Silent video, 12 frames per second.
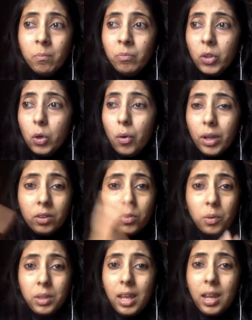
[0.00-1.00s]
going
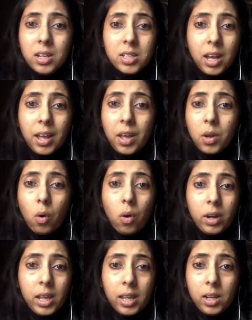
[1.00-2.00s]
through the entire
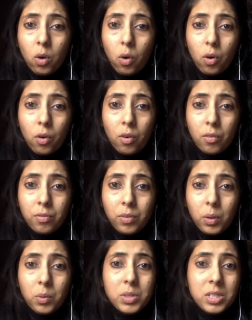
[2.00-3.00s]
ordeal of,
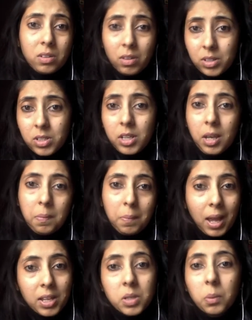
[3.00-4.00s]
you know, searching,
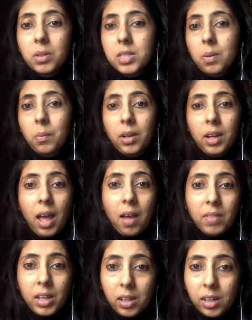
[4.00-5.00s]
matching with someone,
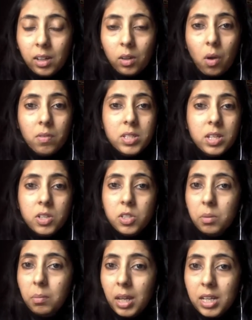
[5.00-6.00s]
having a little
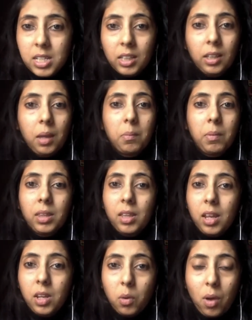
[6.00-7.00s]
conversation, meeting them, and
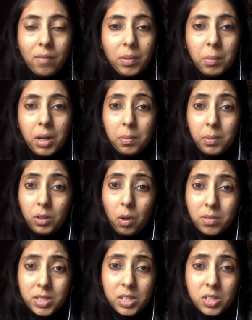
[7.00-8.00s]
then, you know, having multiple
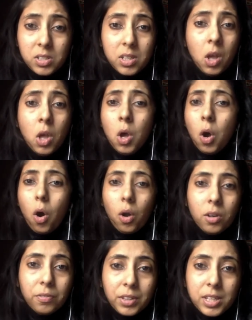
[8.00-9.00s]
conversations,
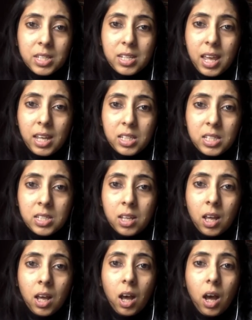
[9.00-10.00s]
all of this takes
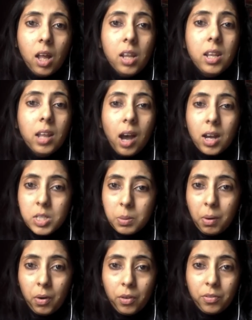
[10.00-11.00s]
a large
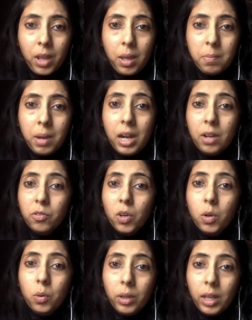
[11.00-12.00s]
amount of time. And if
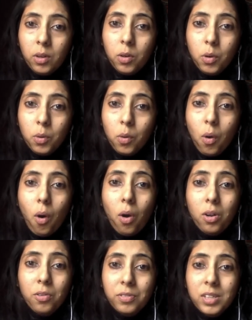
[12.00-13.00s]
you're looking to do
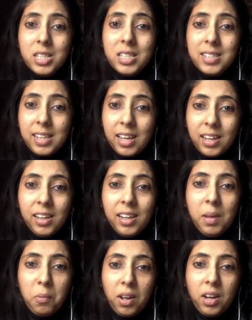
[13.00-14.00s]
all of this
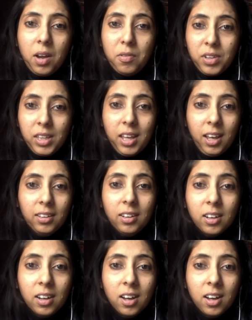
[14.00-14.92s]
serially one after the other,